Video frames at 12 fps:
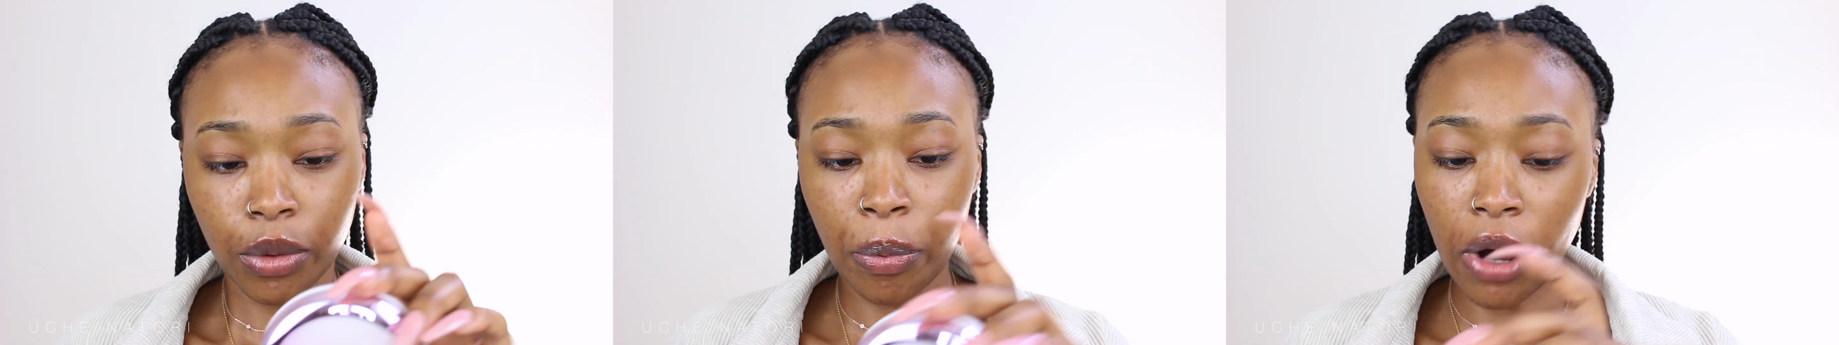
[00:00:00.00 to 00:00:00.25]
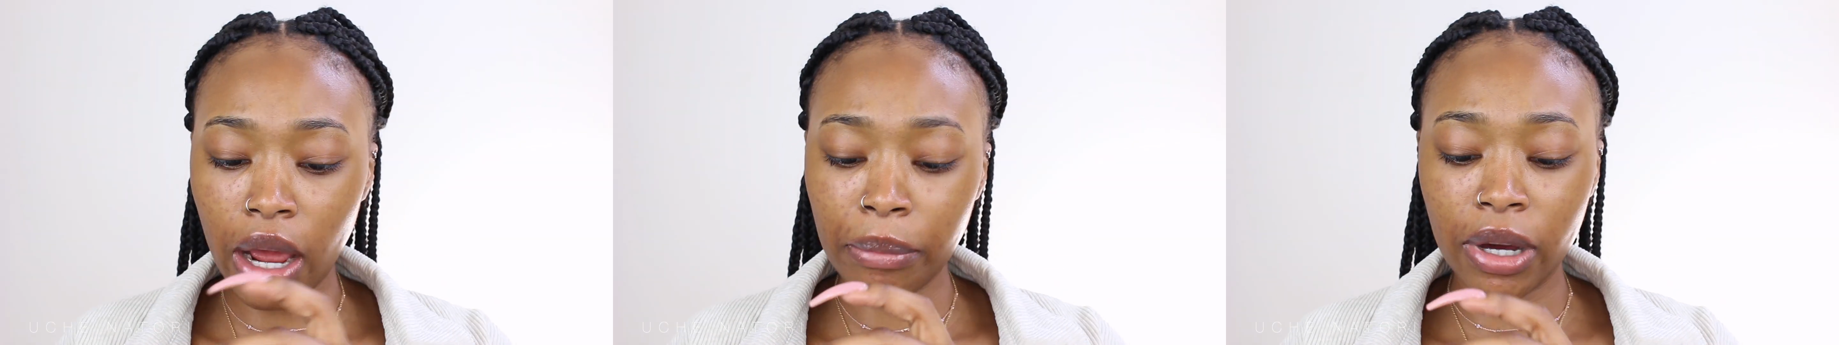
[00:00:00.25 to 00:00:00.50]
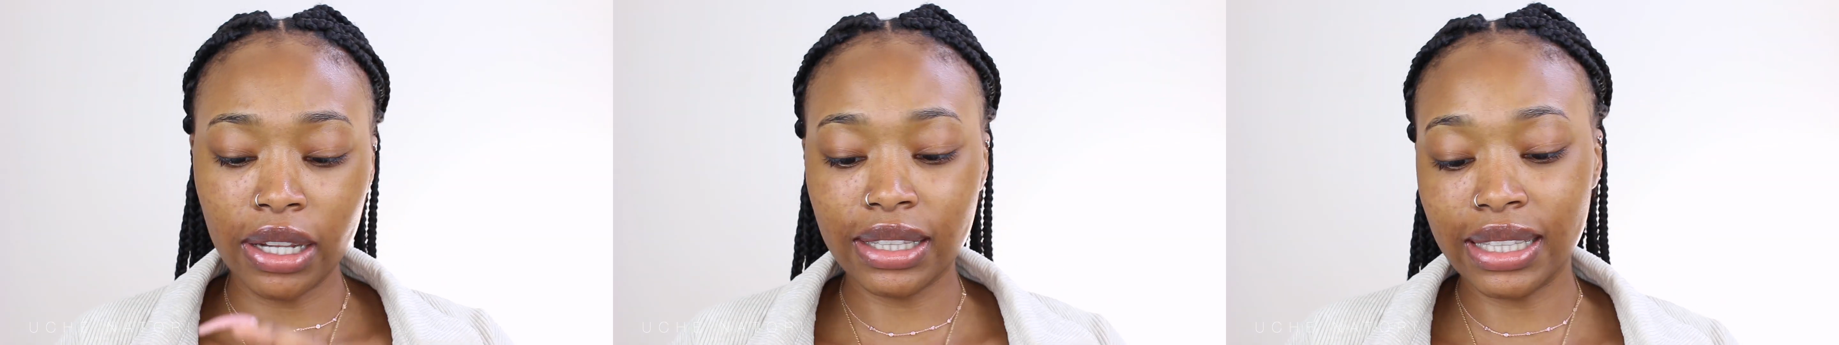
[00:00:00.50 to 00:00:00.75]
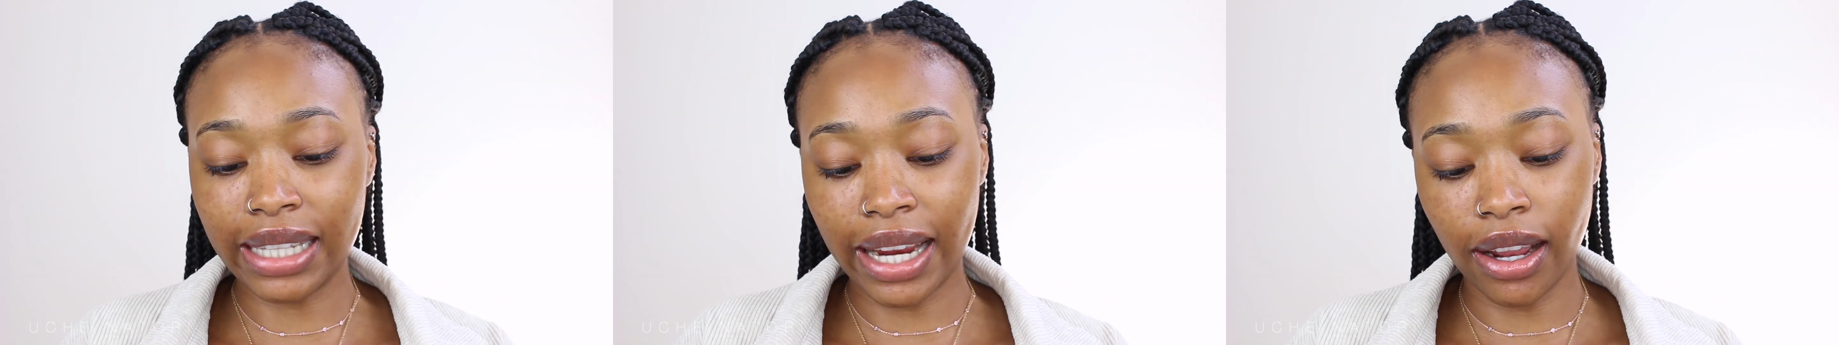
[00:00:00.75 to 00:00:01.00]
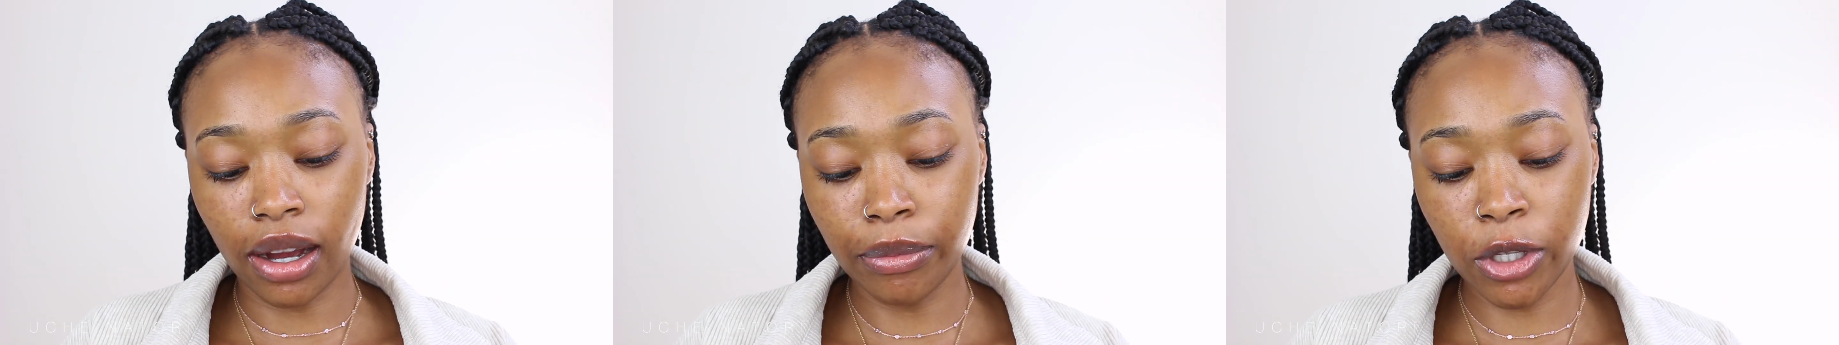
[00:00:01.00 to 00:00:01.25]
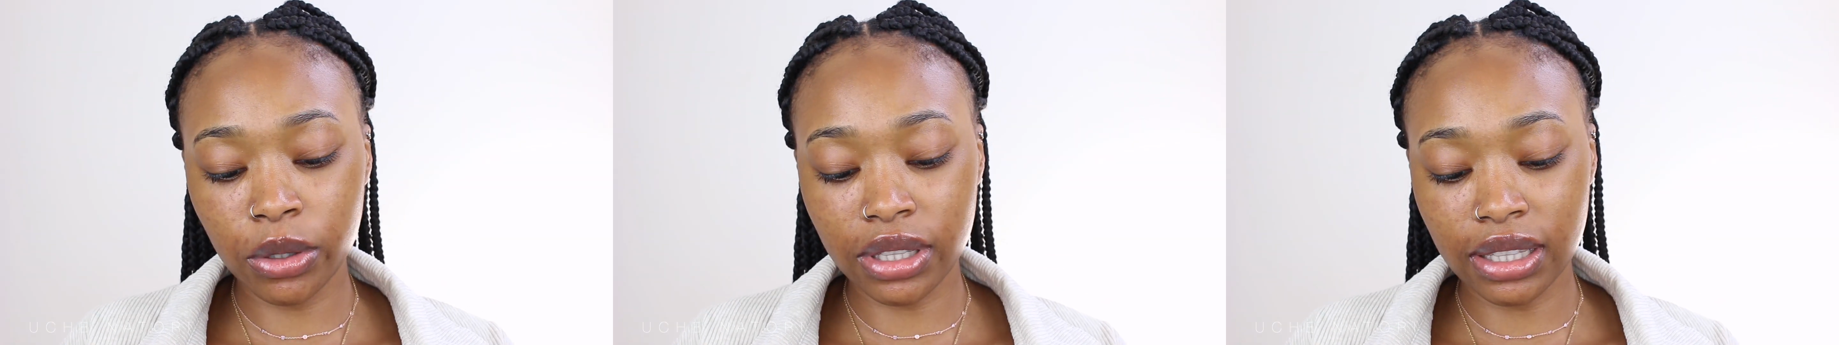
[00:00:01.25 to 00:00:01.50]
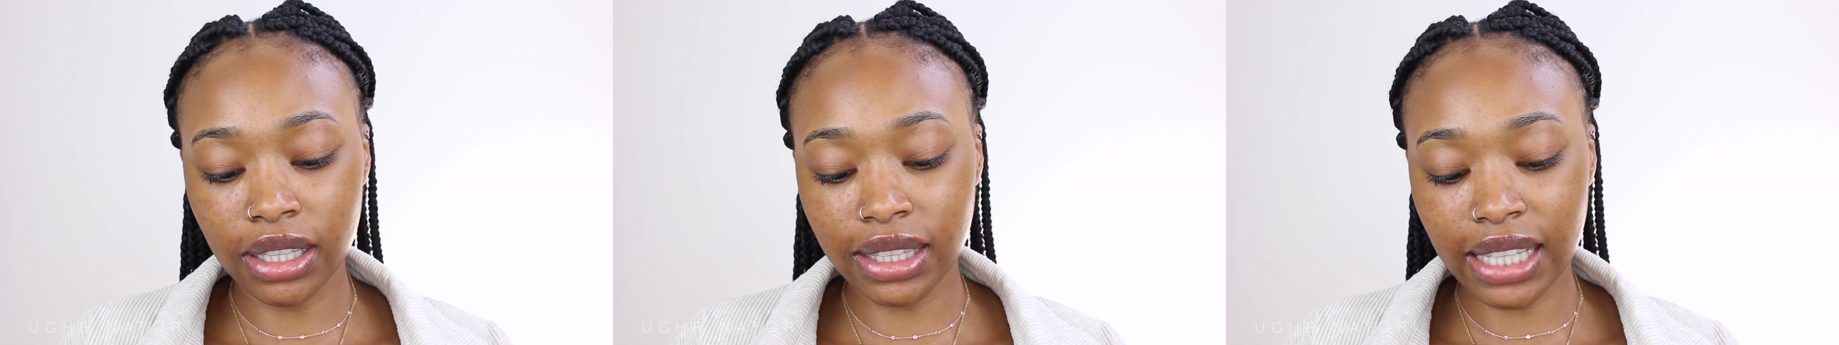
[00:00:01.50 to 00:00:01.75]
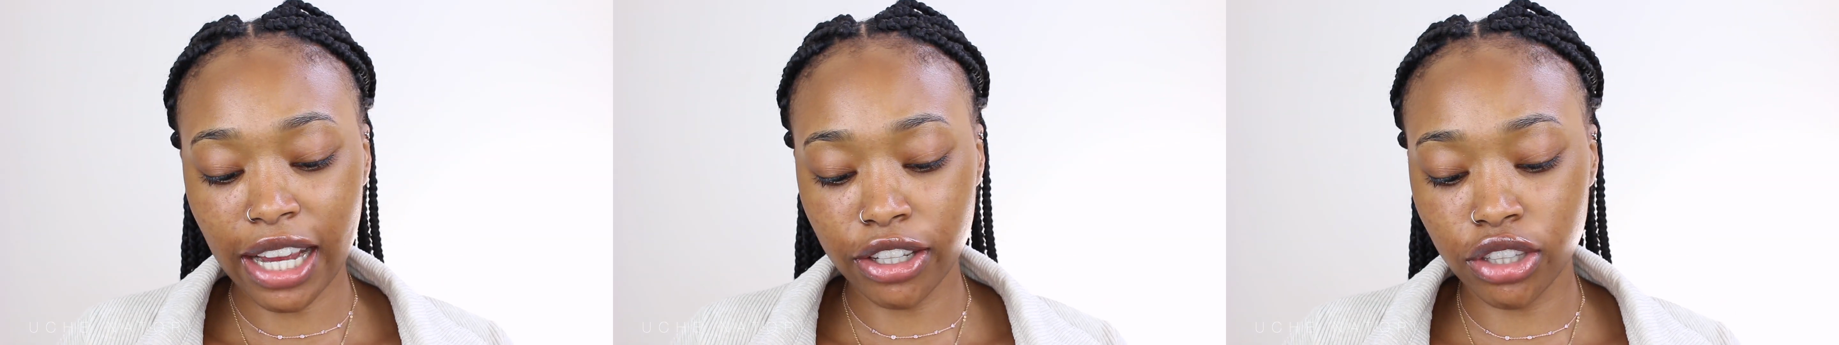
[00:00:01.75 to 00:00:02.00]
For primer today, I'm using the
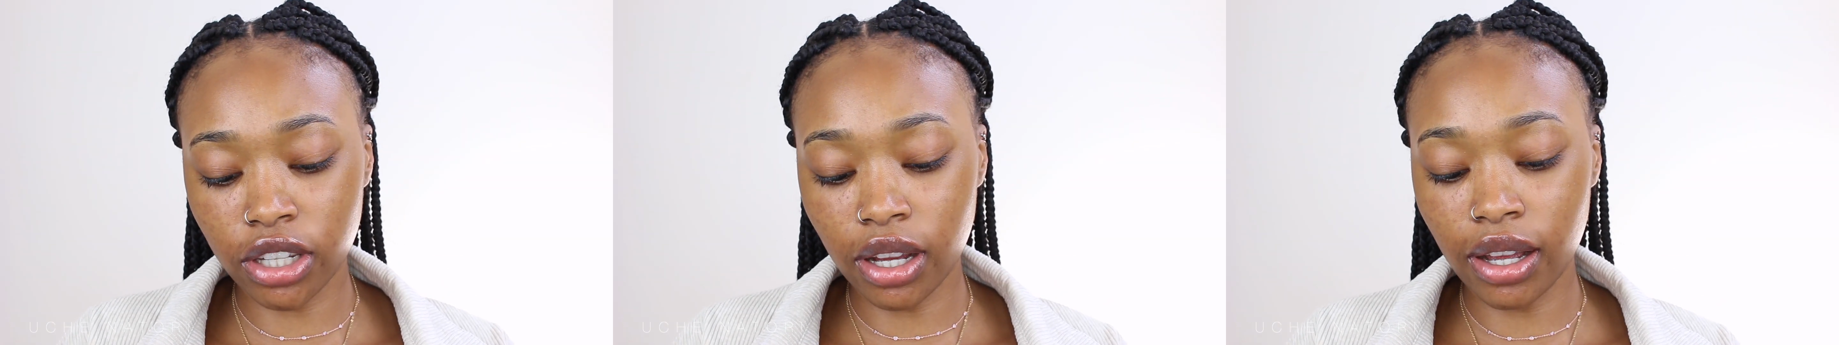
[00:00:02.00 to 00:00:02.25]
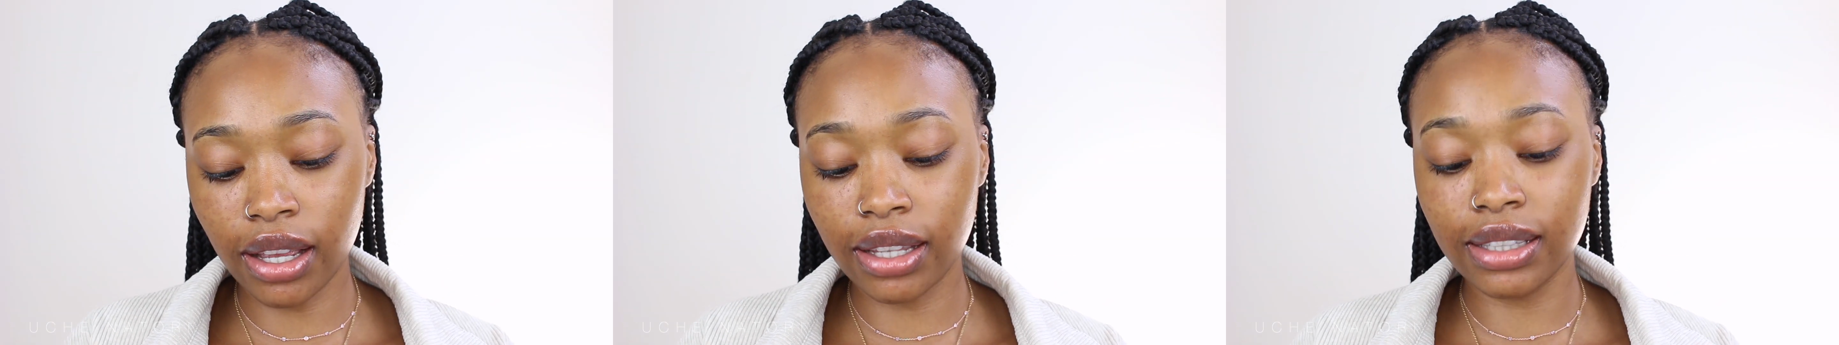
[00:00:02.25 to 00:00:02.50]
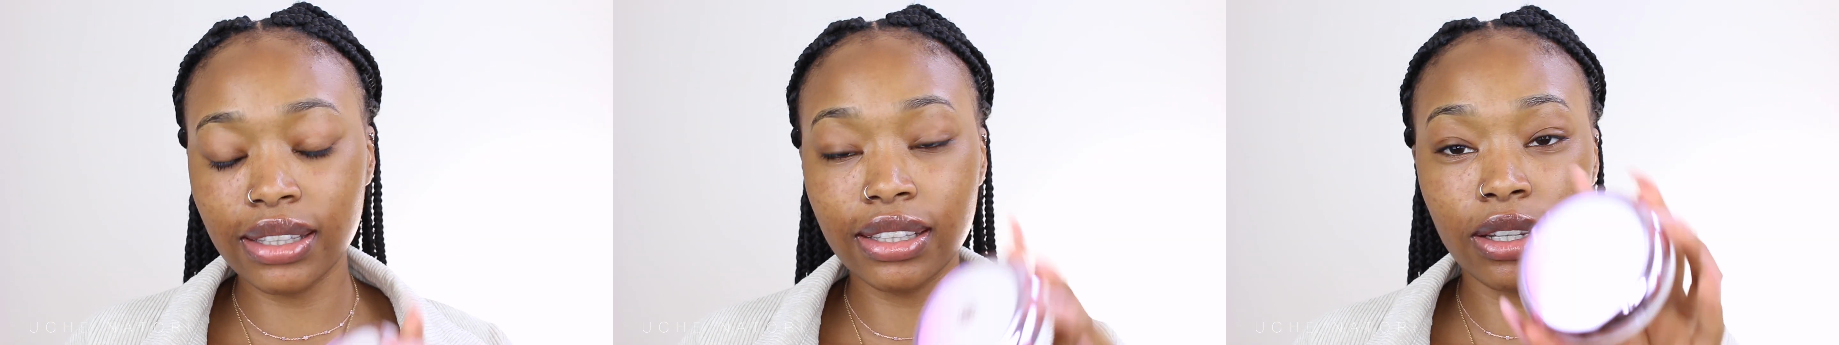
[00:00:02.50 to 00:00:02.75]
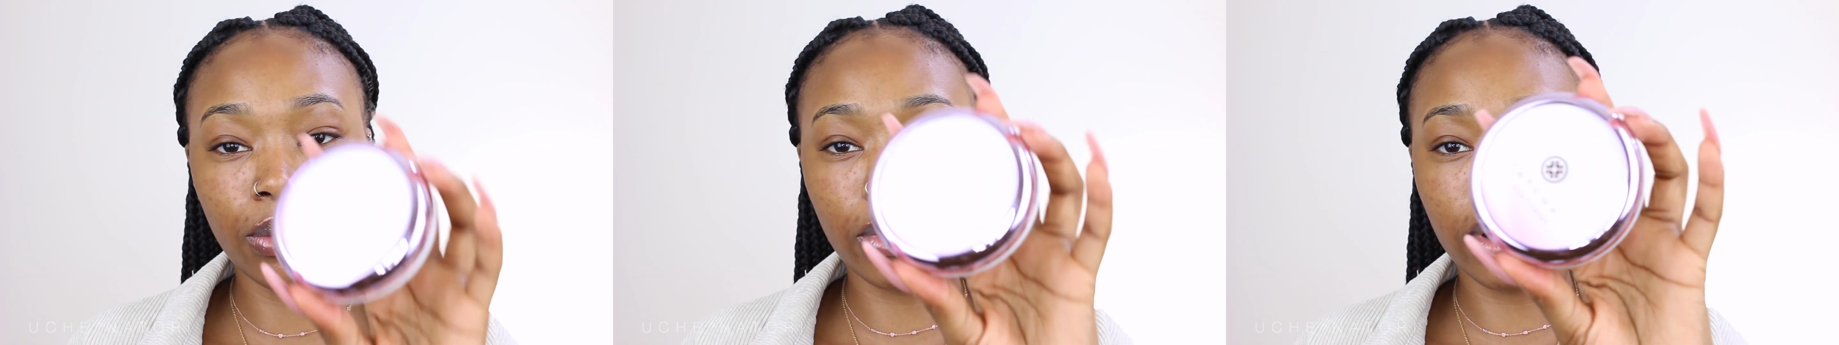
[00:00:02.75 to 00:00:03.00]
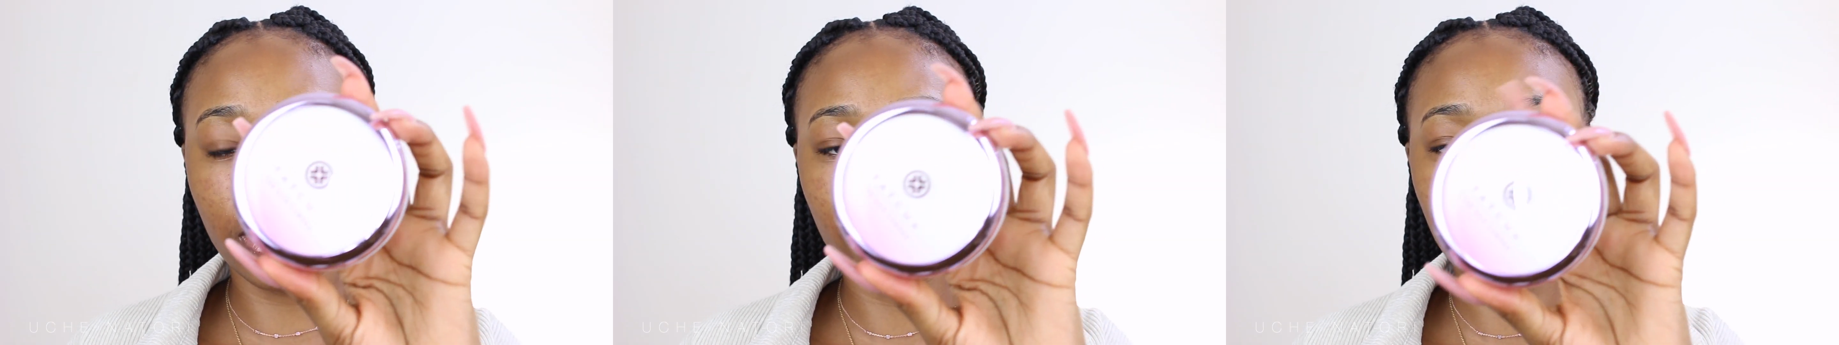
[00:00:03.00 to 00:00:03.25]
Tatcha Silk